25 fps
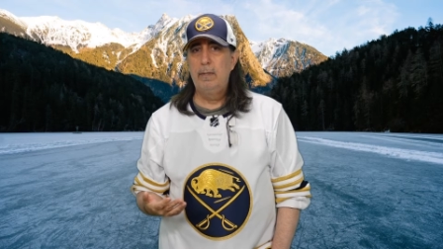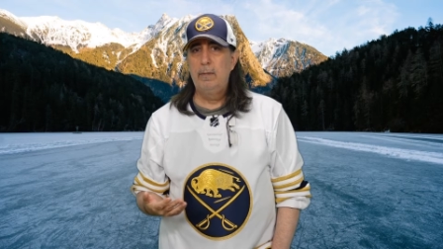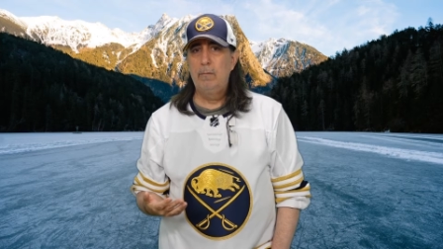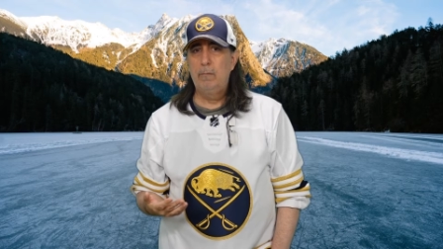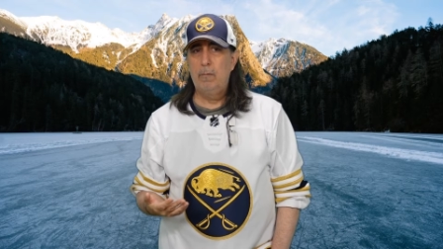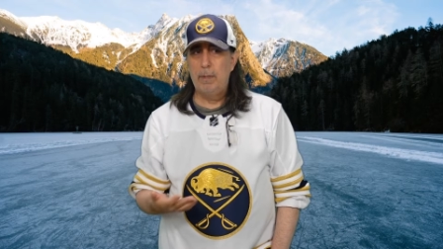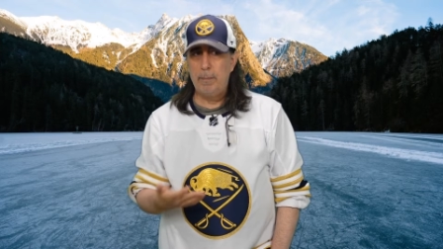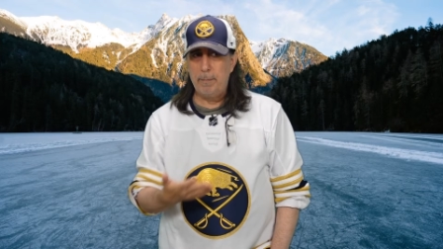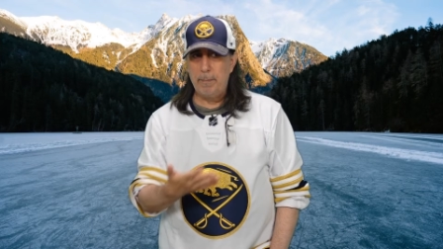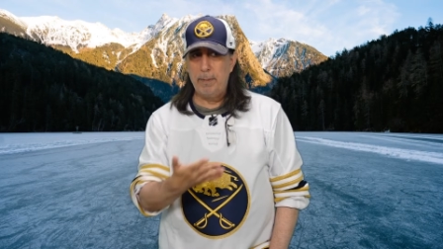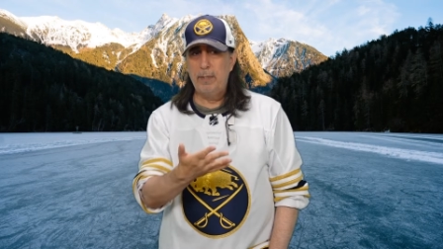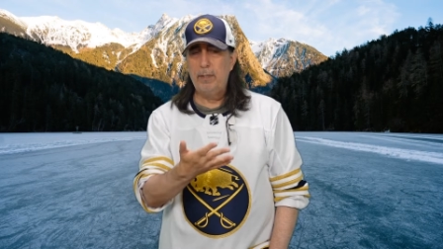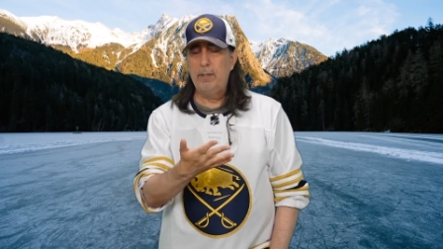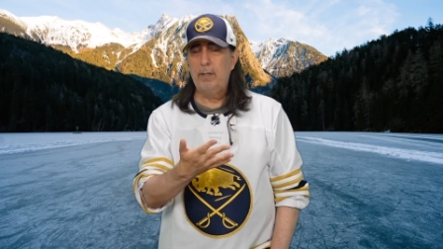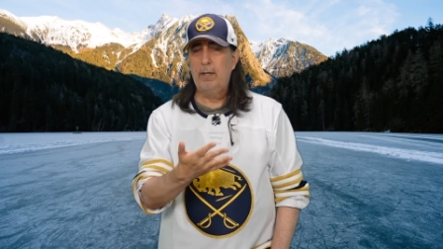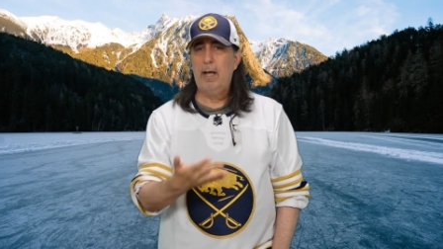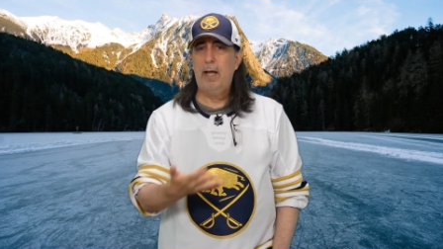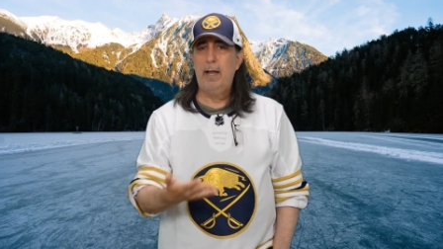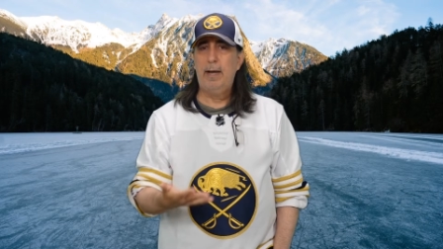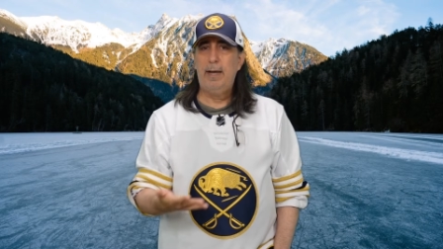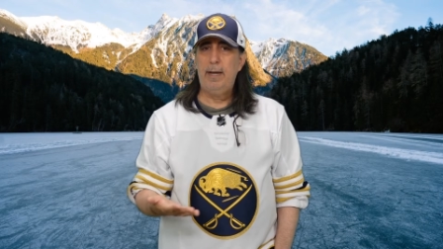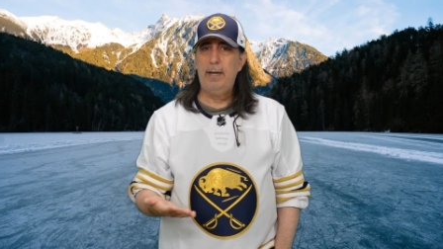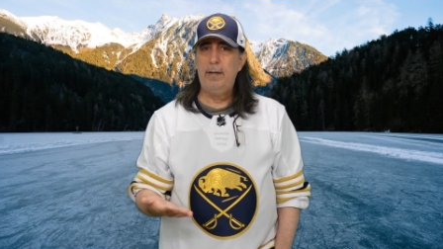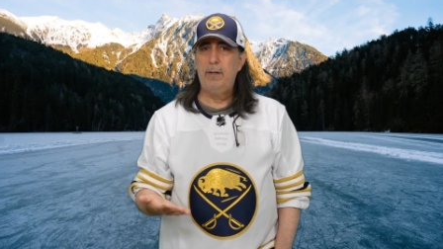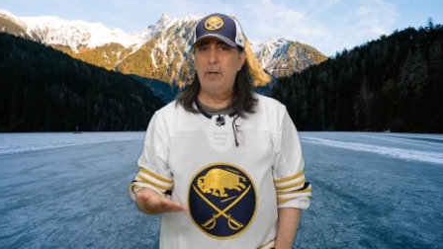When Miller
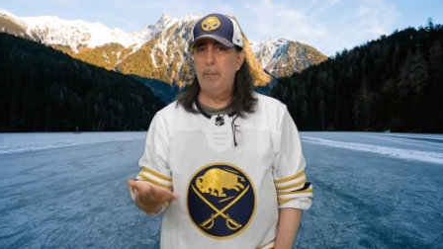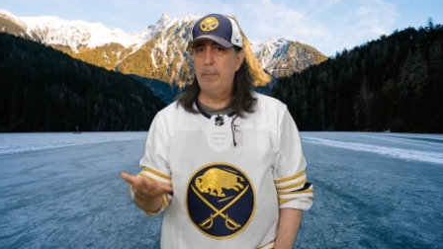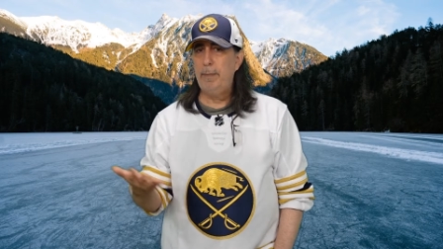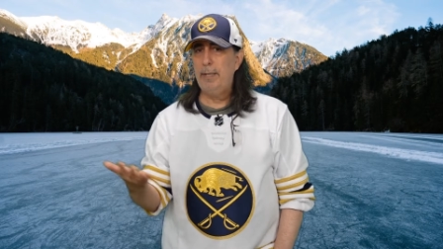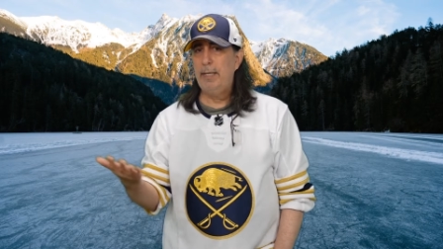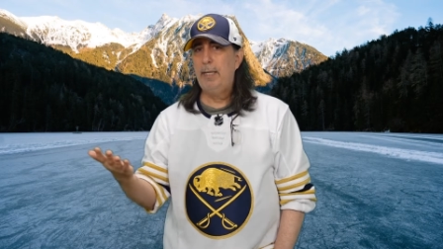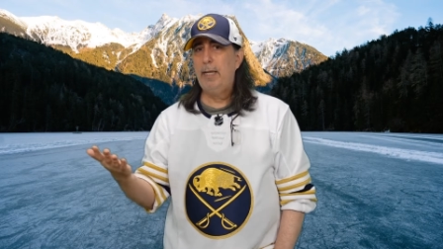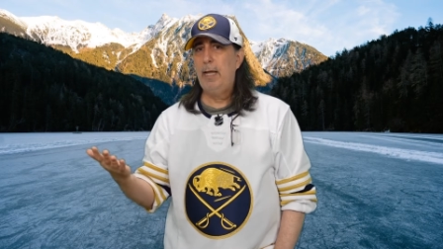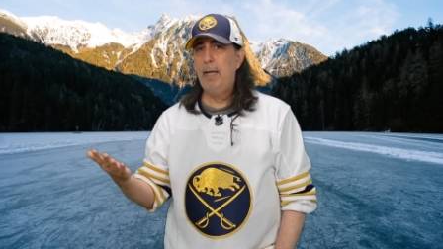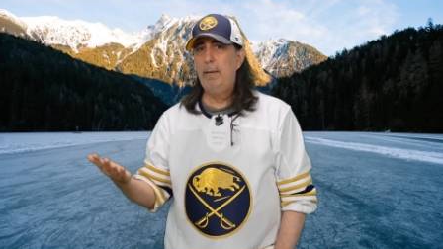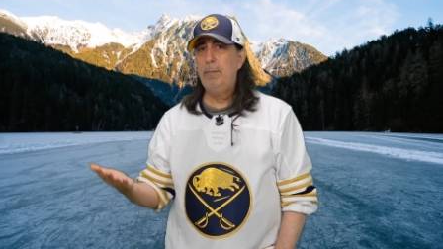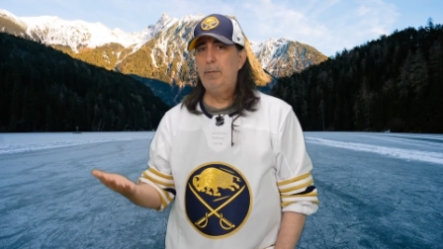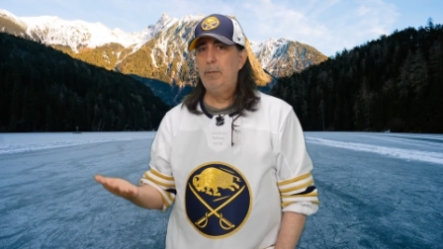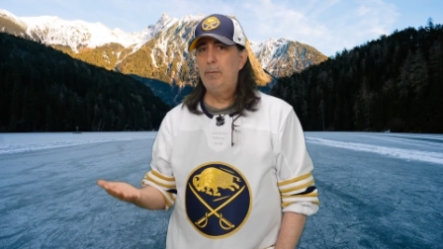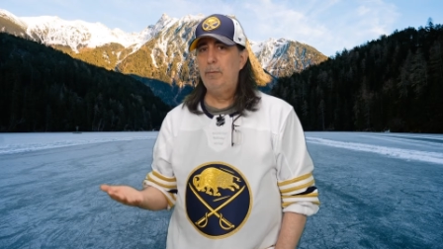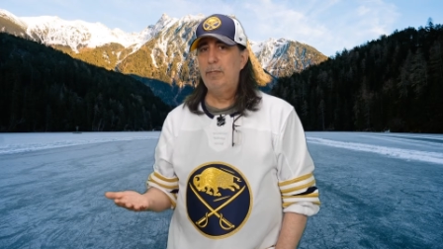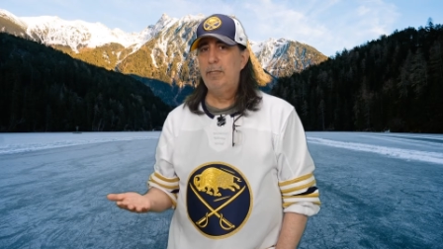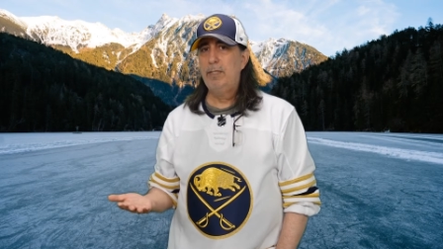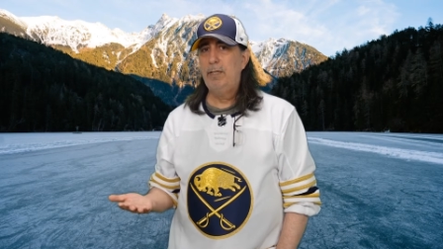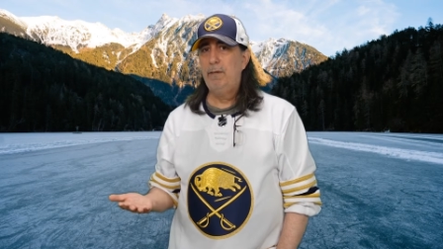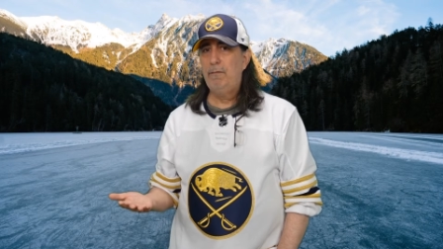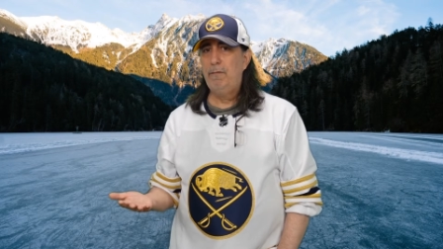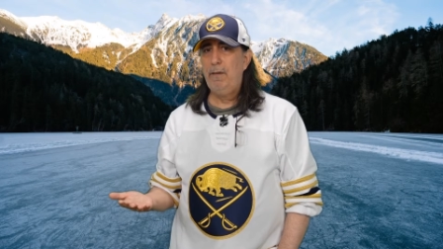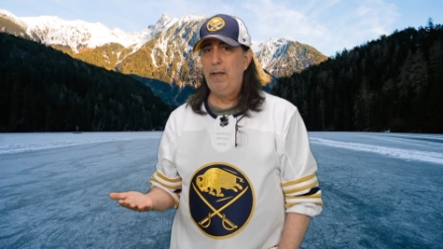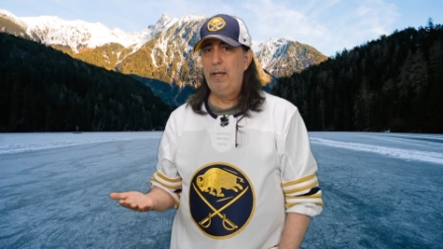got hit, nobody came to his
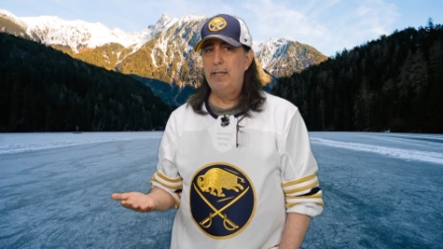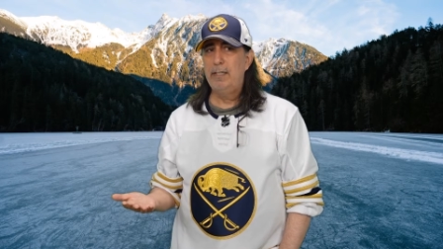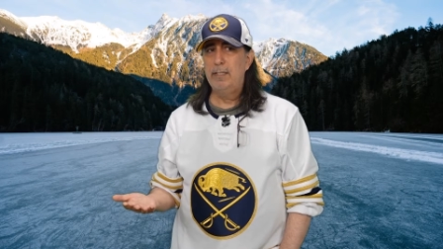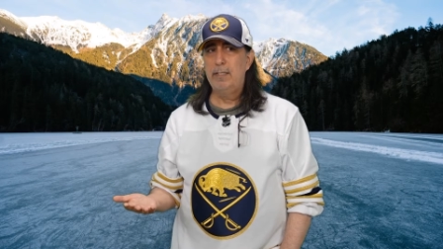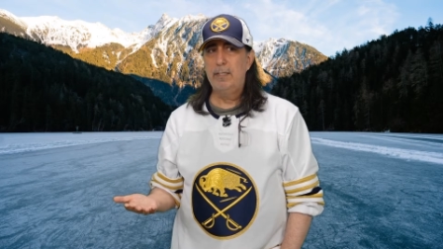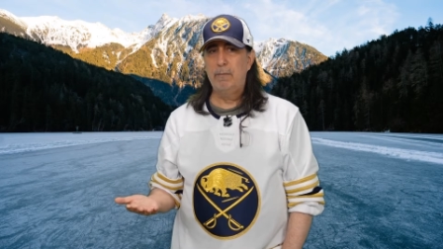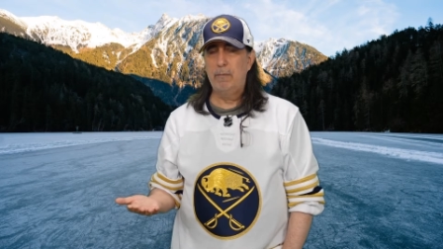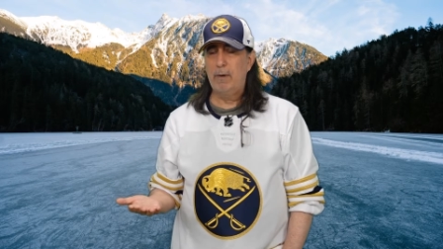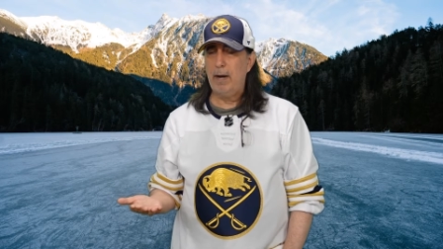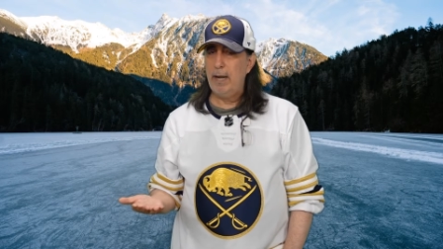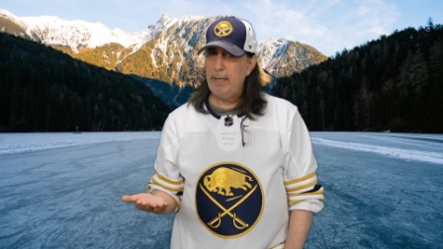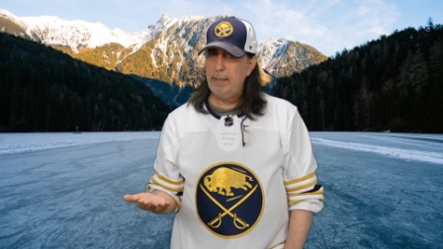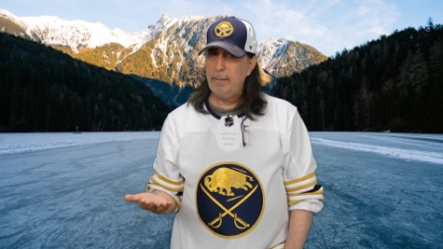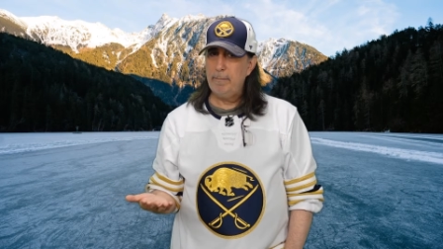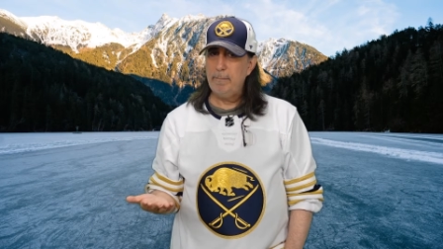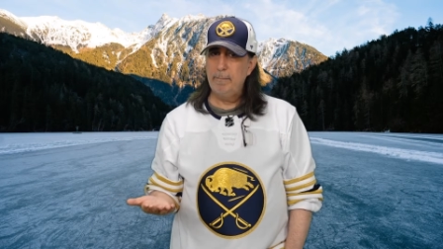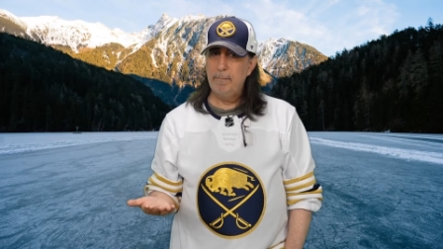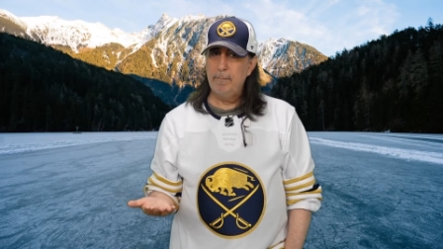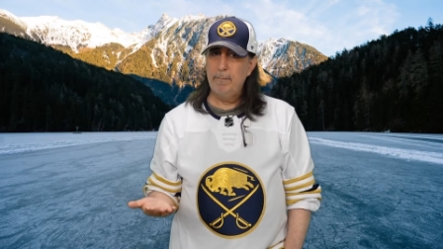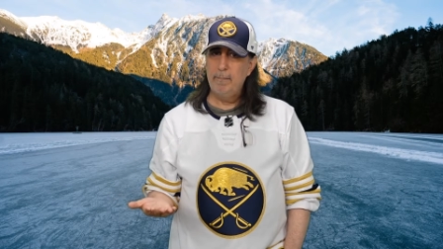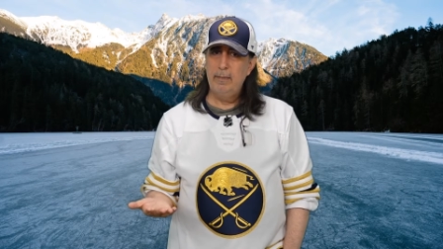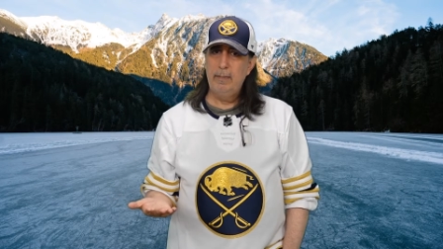defense, right?